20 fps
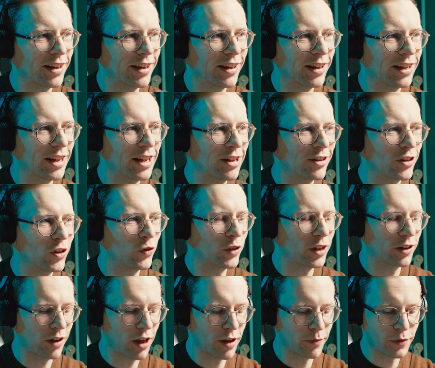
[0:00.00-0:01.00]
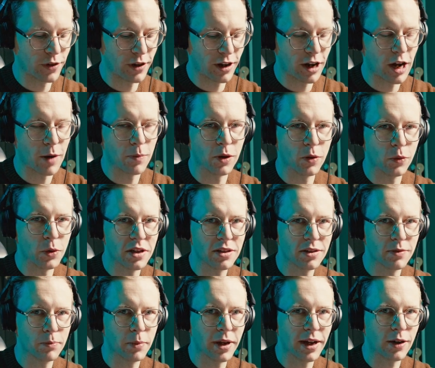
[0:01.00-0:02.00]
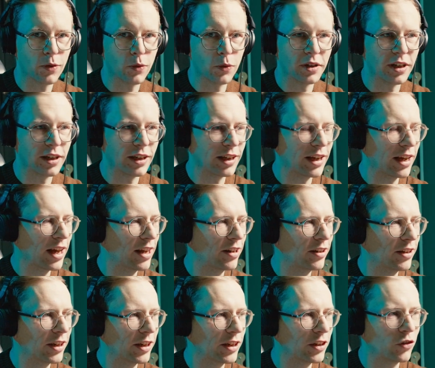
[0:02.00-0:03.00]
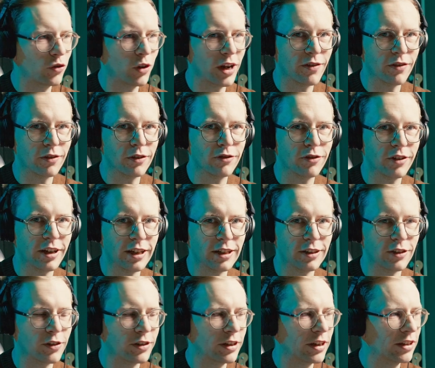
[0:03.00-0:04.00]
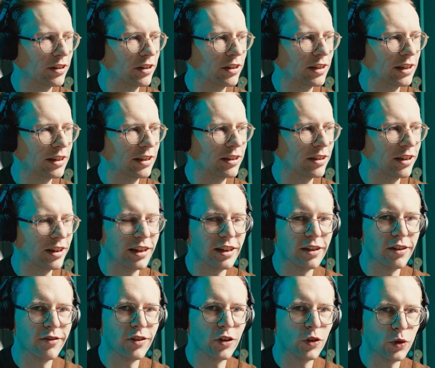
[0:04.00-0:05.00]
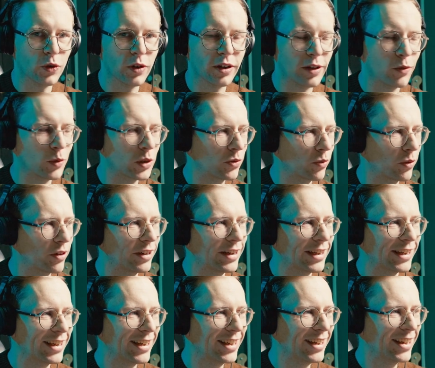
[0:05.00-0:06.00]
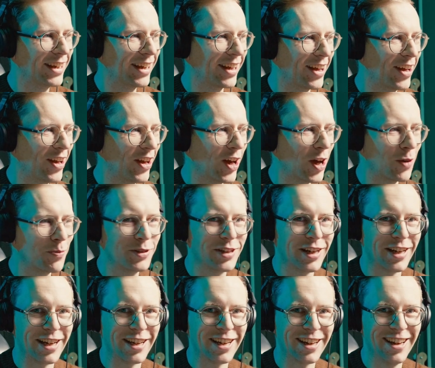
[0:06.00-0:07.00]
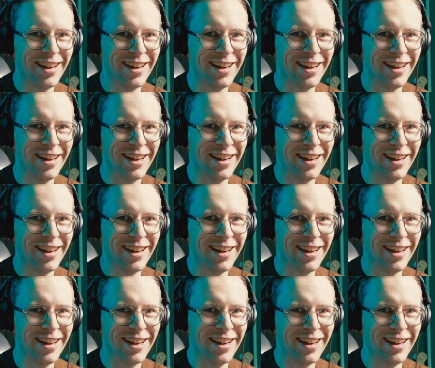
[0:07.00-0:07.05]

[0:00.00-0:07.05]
I didn't know that a couple of weeks back when I had a driver failure and in the interview. It was very upsetting.